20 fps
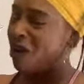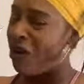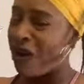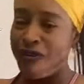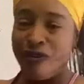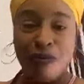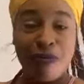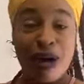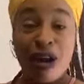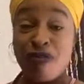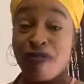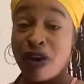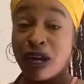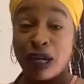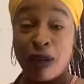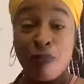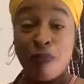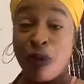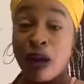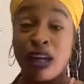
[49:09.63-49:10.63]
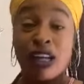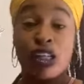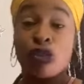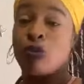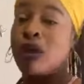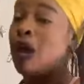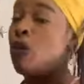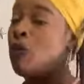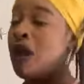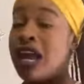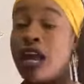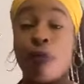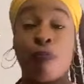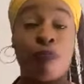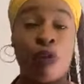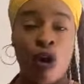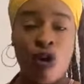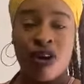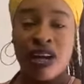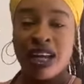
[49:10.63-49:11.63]
I don't have a money fucking problem because when I
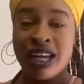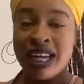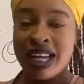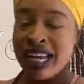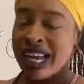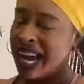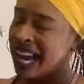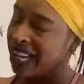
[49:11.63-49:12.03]
wake up broke,